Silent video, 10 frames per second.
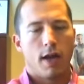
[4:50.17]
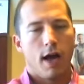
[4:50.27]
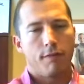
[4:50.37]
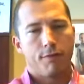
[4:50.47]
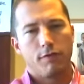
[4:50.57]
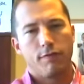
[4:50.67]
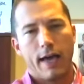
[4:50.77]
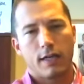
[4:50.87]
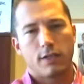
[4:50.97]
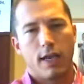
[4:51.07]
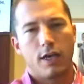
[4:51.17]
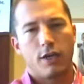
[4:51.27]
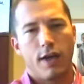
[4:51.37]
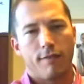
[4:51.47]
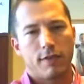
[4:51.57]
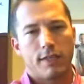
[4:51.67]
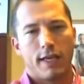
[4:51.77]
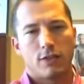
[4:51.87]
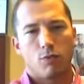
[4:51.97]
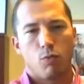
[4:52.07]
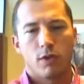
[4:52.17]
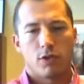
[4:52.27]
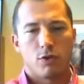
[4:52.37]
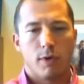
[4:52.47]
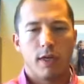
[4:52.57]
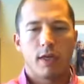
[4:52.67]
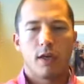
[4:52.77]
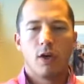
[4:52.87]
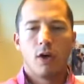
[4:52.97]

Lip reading: Not fully vaccinated, you have to test once a week.